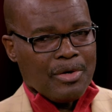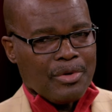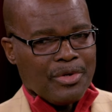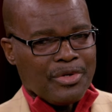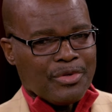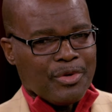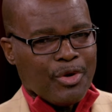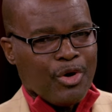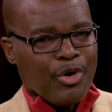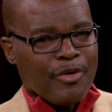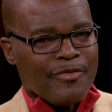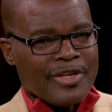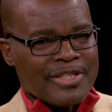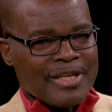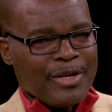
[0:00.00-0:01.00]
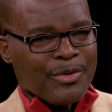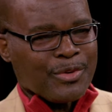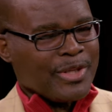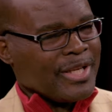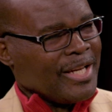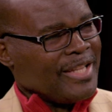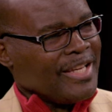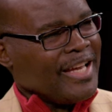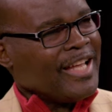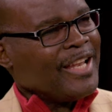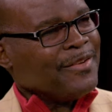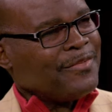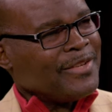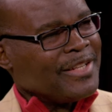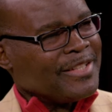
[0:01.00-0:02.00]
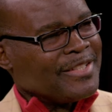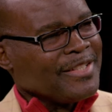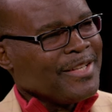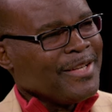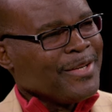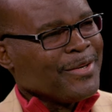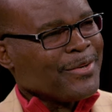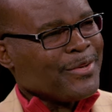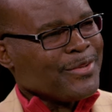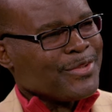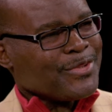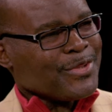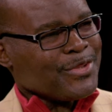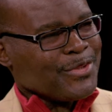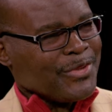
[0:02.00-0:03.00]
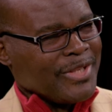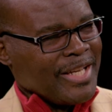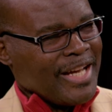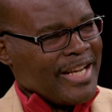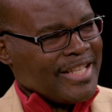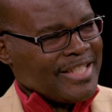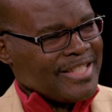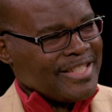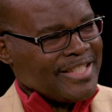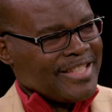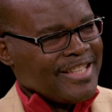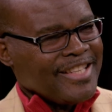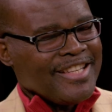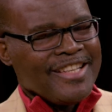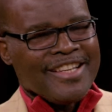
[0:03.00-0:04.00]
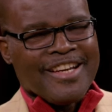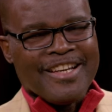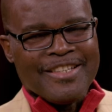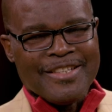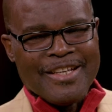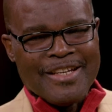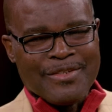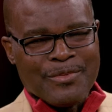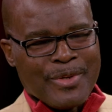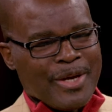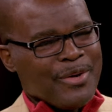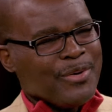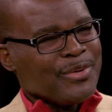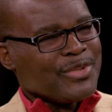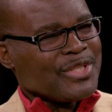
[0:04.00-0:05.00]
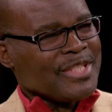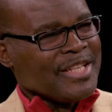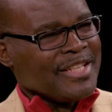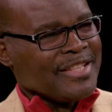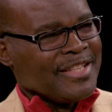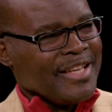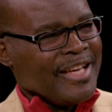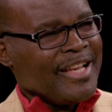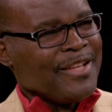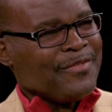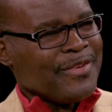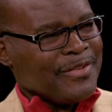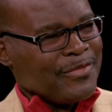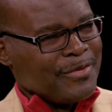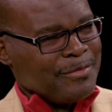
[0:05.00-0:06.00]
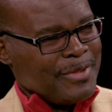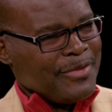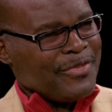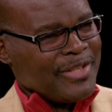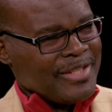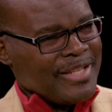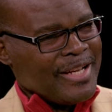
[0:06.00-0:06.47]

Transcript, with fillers: you know all of us are looking at the elephant mm. called social reality. And, and we're all seeing the elephant from different